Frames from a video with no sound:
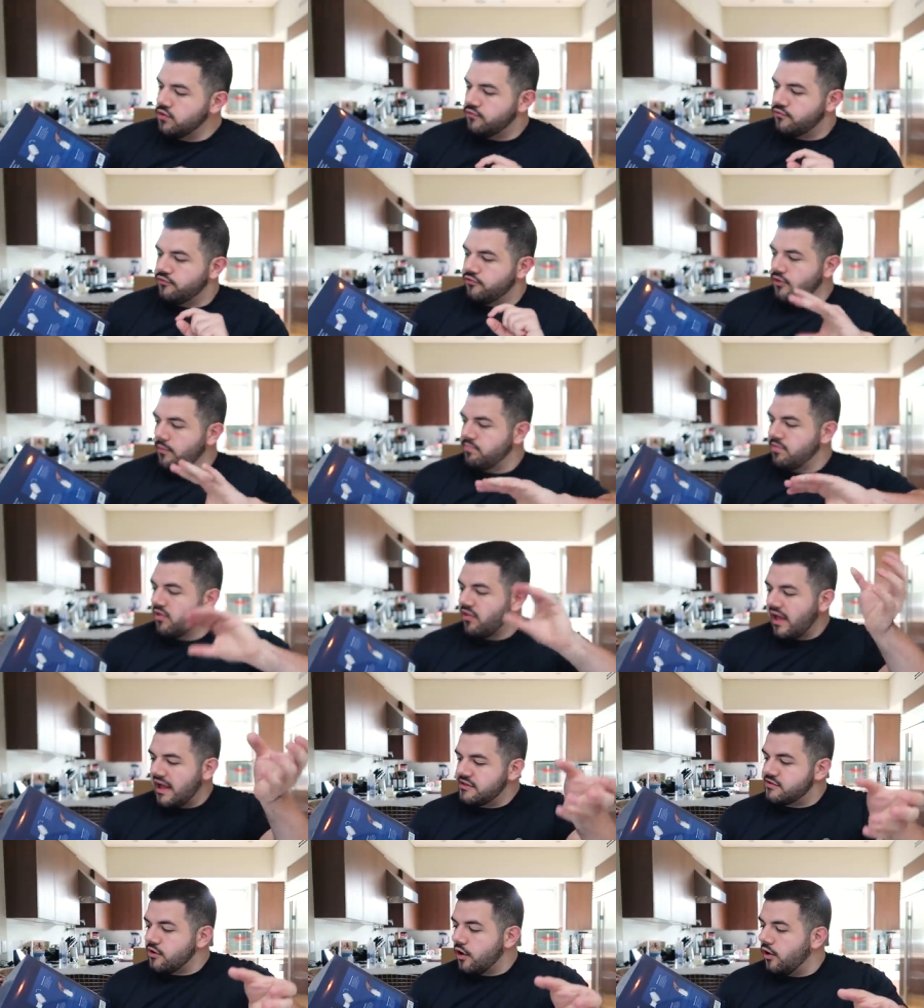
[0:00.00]
you flip the
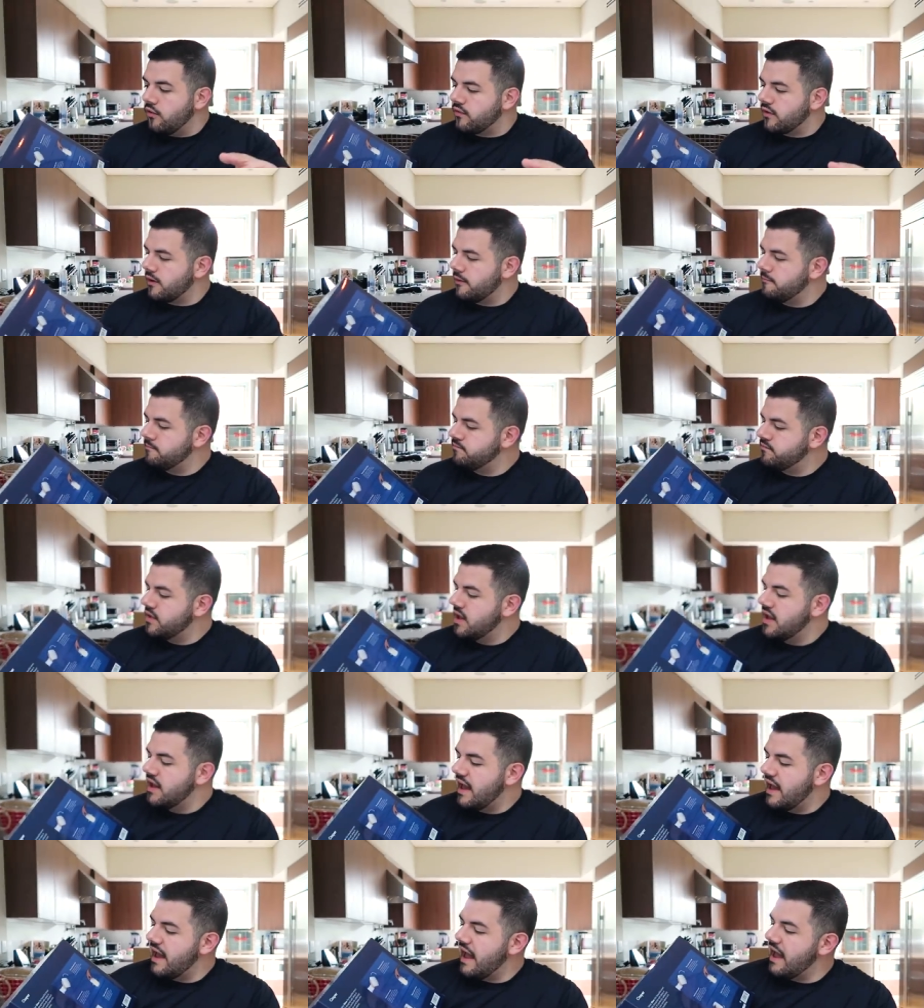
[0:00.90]
lights over
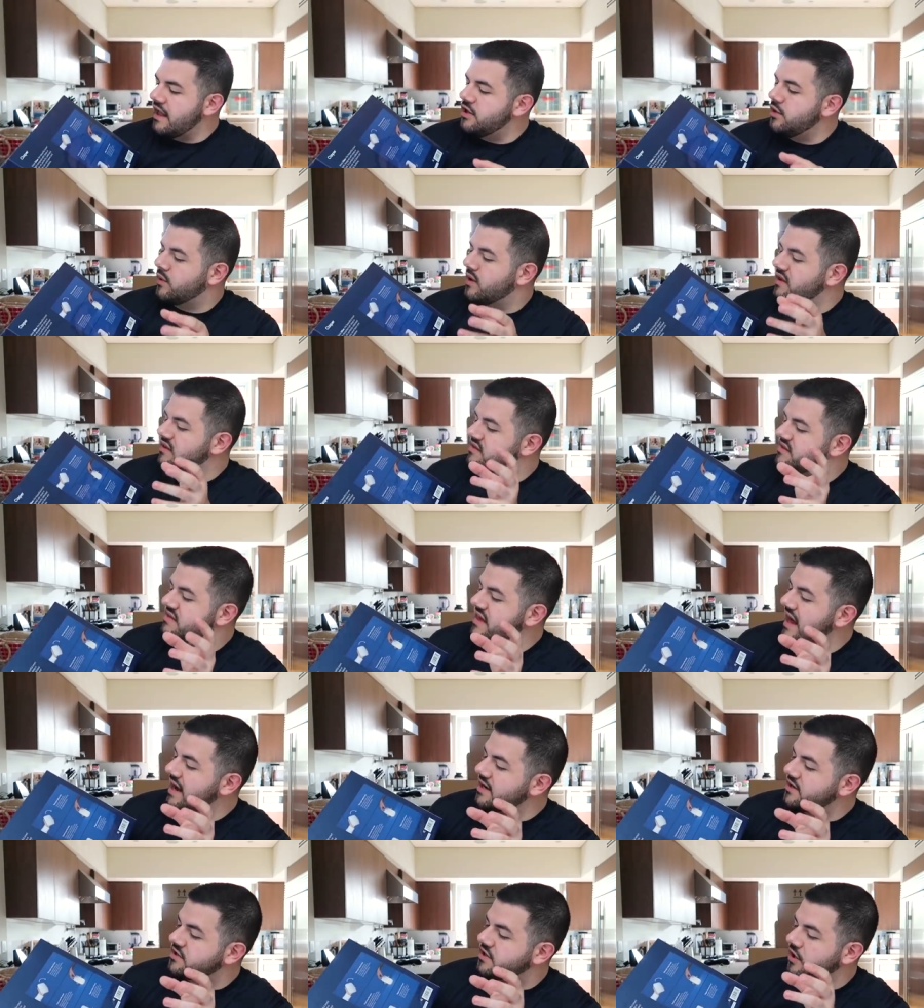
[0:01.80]
and you can
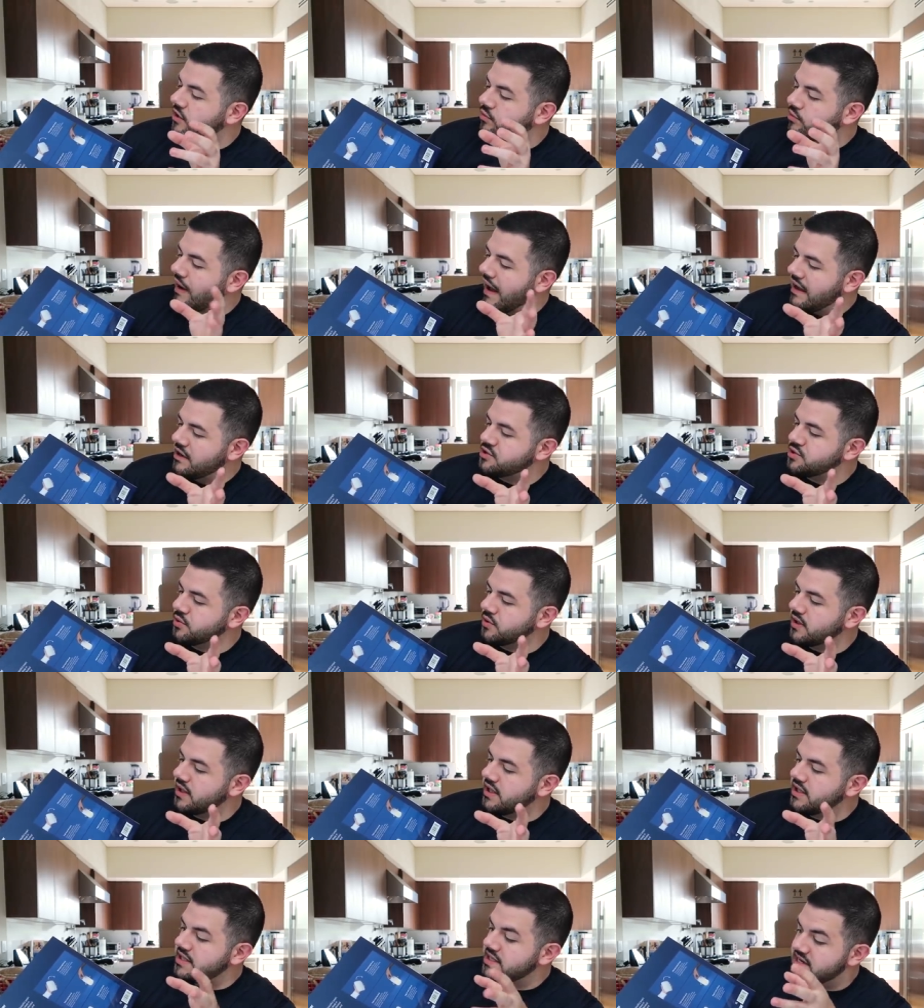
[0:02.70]
set it to
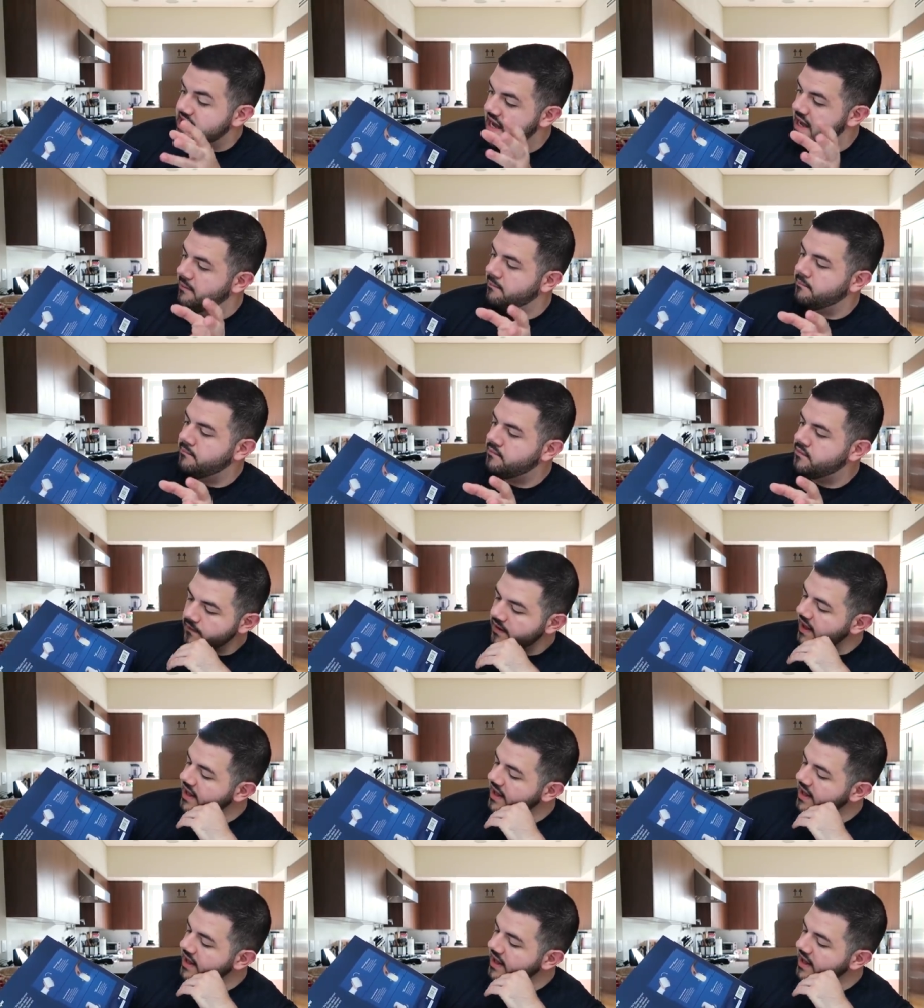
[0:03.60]
gradually dim.